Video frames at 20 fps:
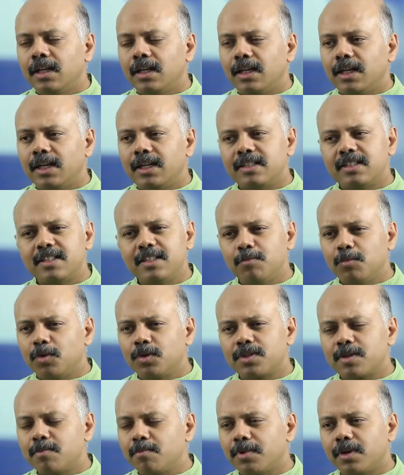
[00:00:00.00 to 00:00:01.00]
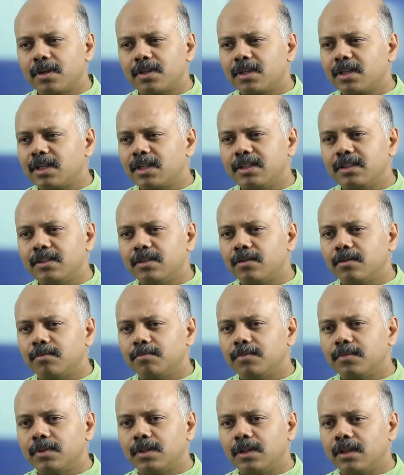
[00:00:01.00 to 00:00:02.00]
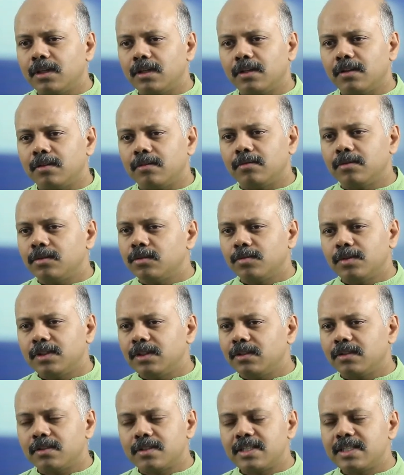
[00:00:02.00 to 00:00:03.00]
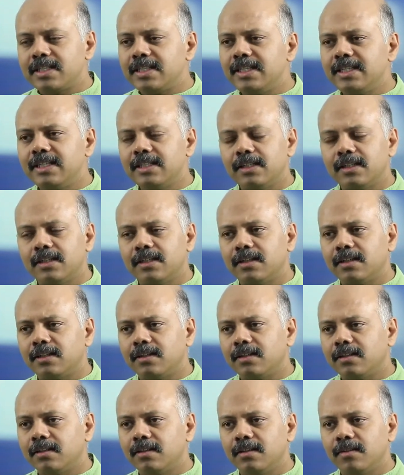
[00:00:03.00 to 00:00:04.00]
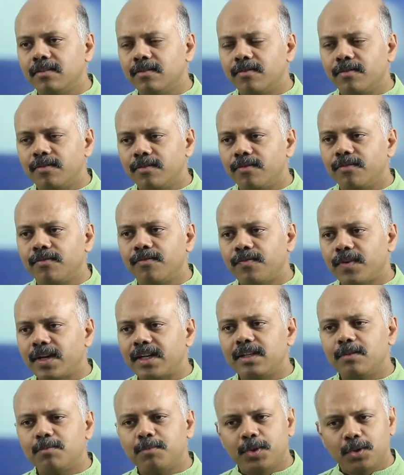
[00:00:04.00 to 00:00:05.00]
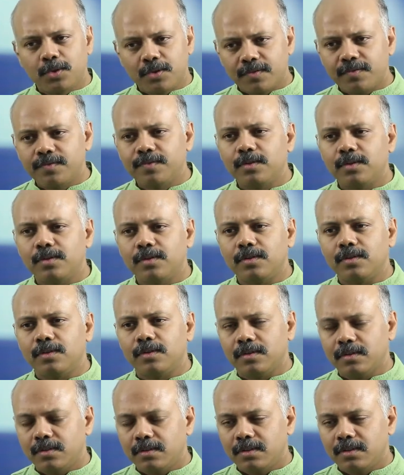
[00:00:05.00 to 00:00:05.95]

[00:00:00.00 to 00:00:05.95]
And see, most importantly, you will see a very beautiful